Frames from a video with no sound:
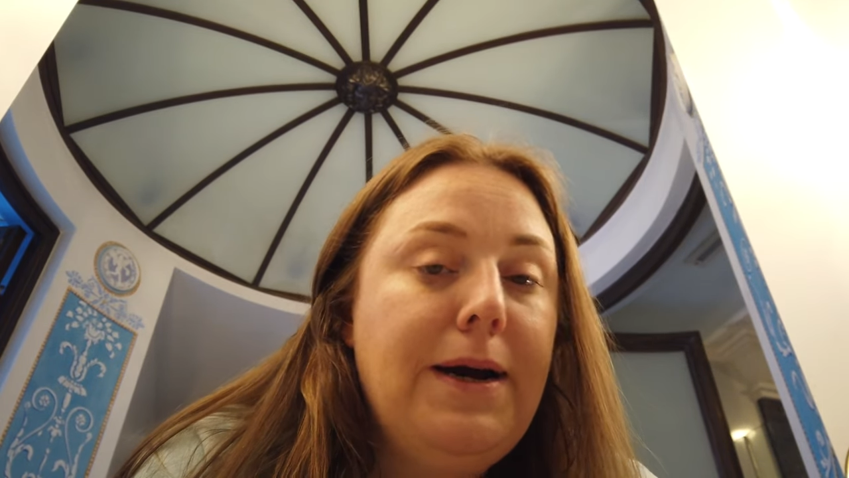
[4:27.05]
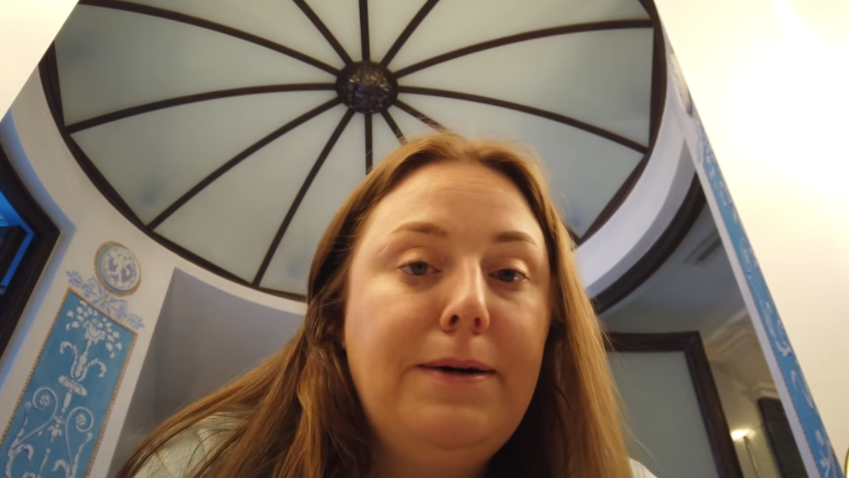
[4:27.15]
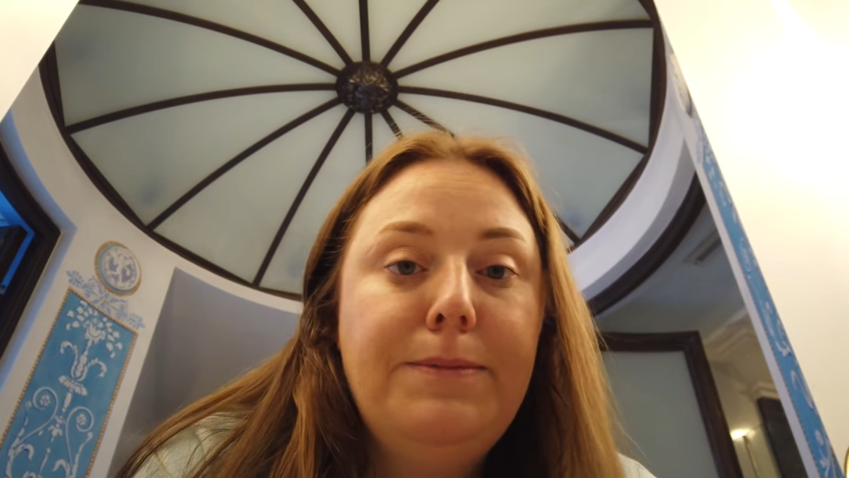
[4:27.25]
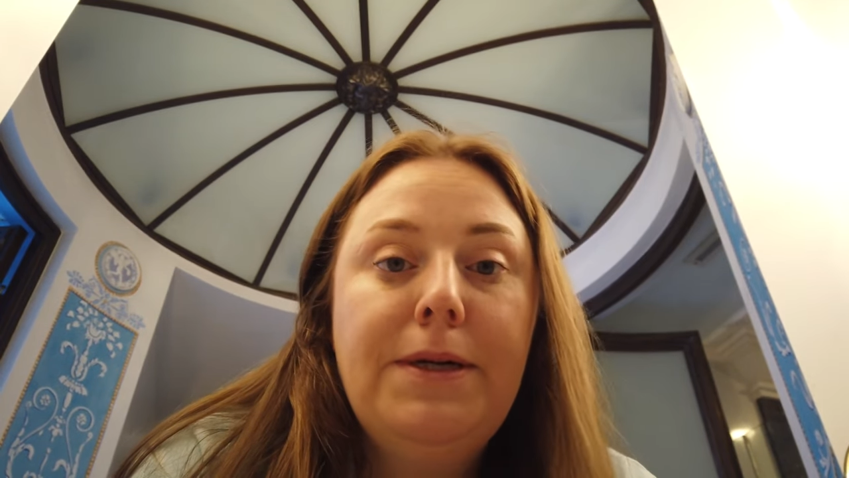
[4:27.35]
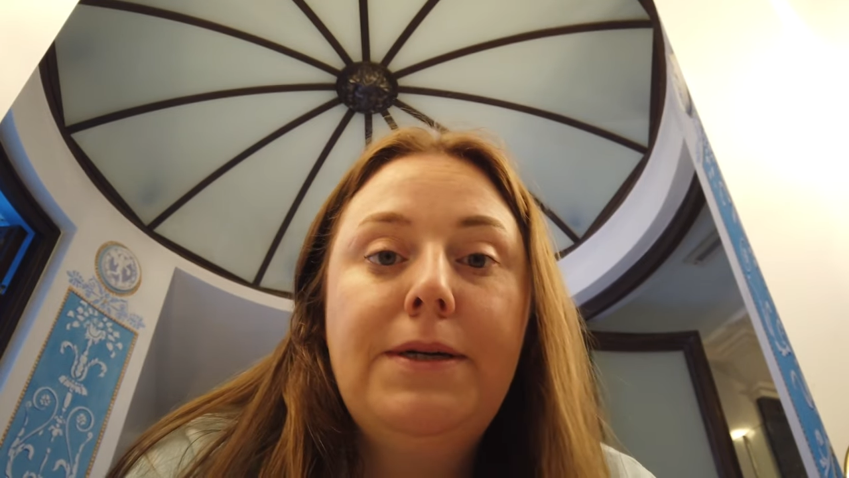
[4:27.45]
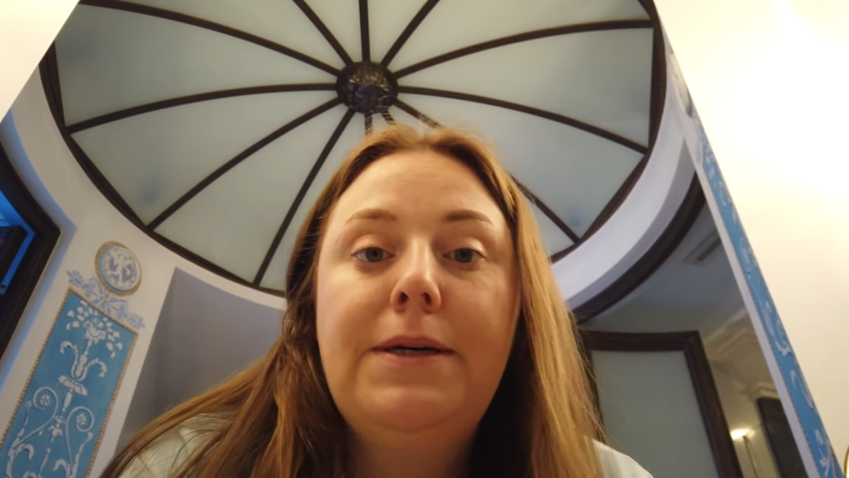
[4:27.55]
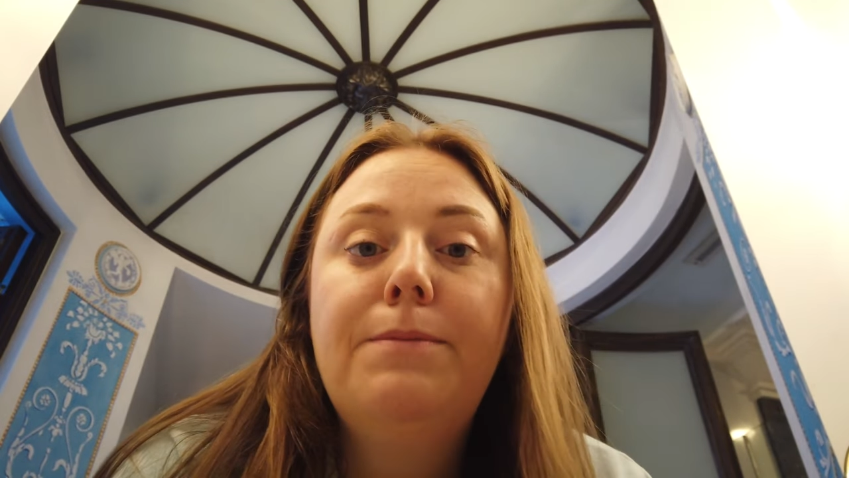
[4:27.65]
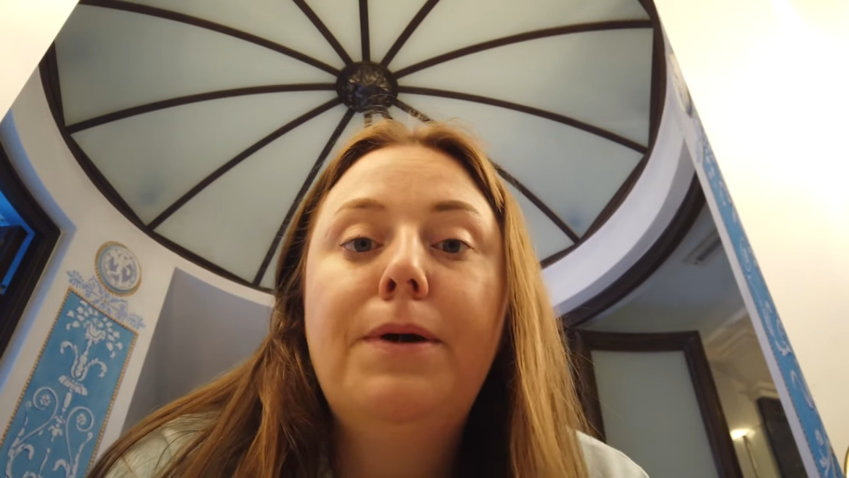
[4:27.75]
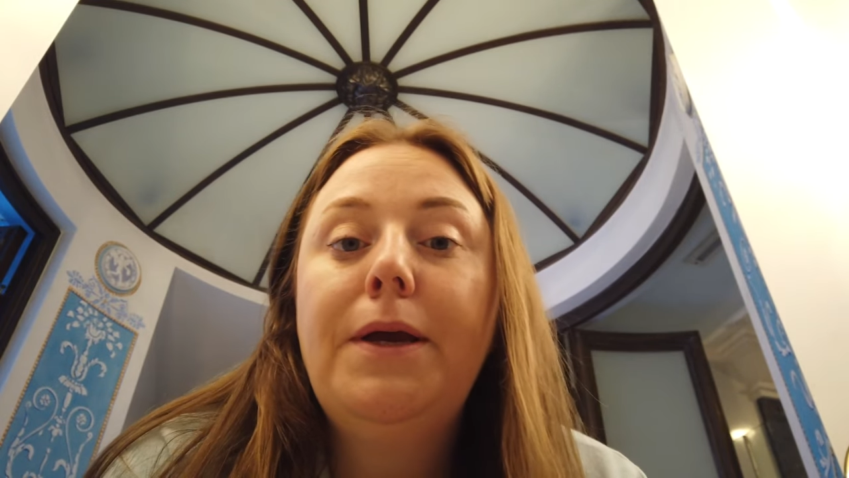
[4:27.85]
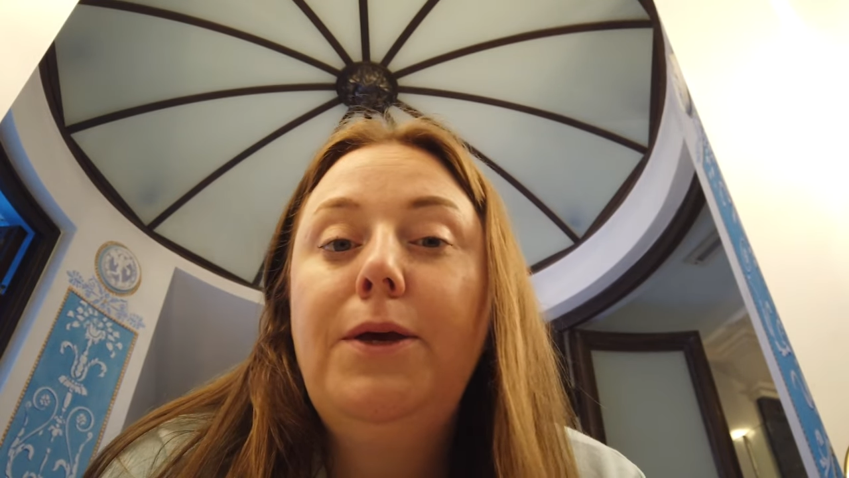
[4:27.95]
I'm gonna
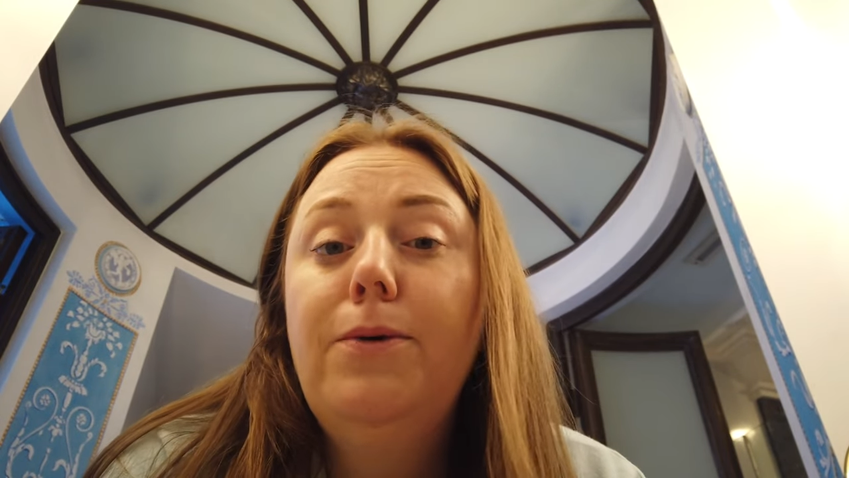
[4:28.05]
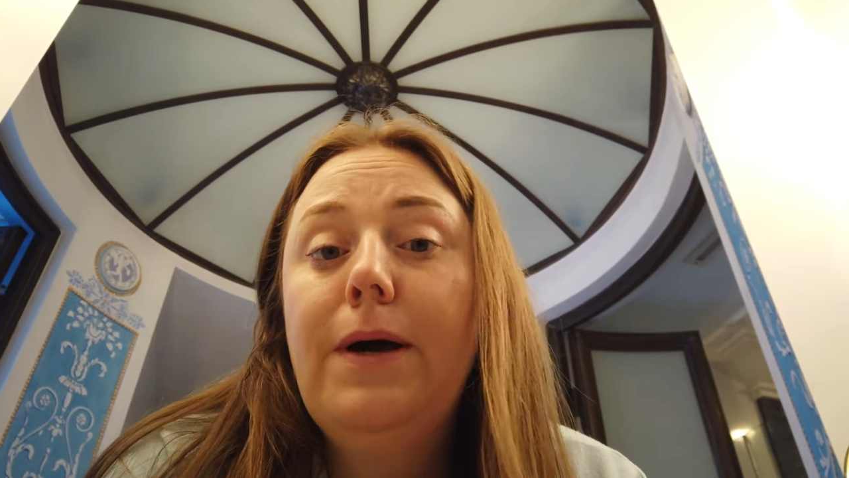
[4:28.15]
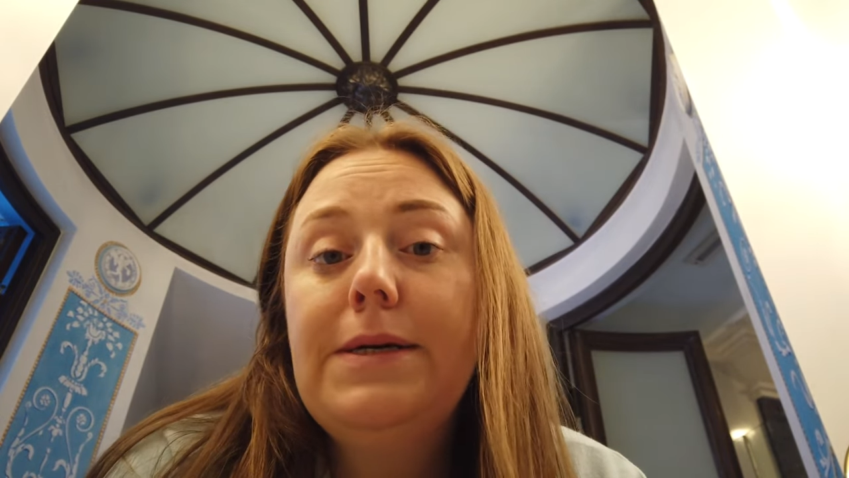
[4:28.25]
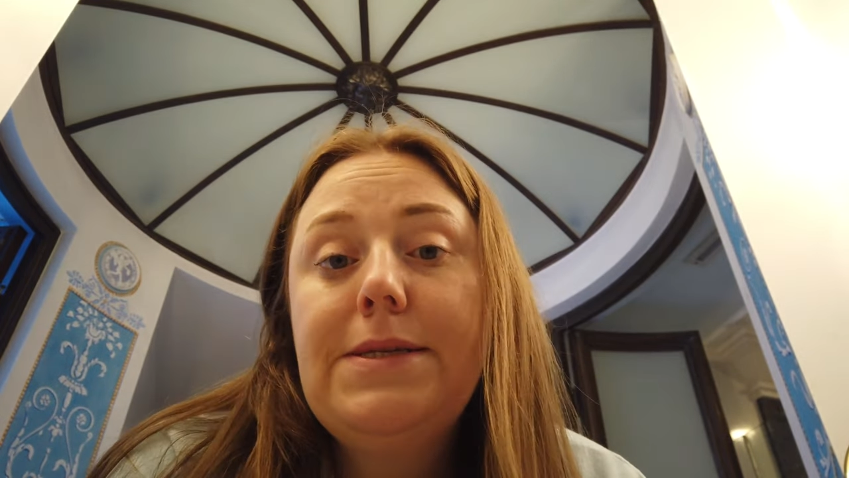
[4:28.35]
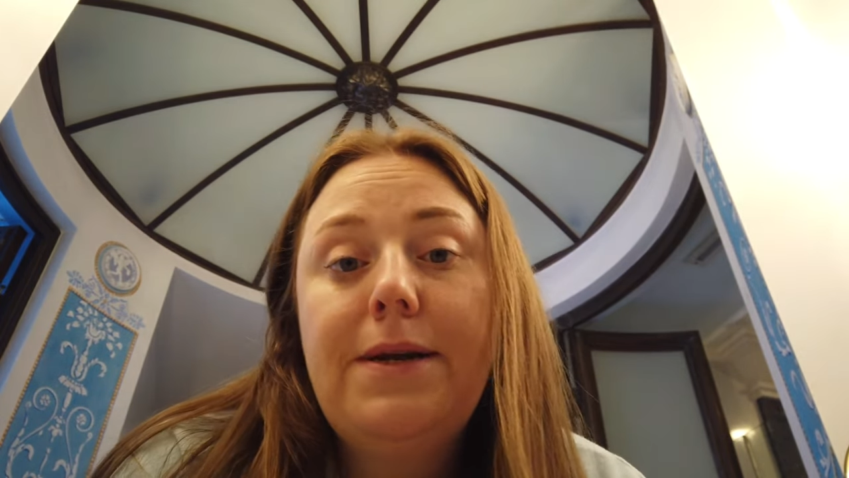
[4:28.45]
bring you guys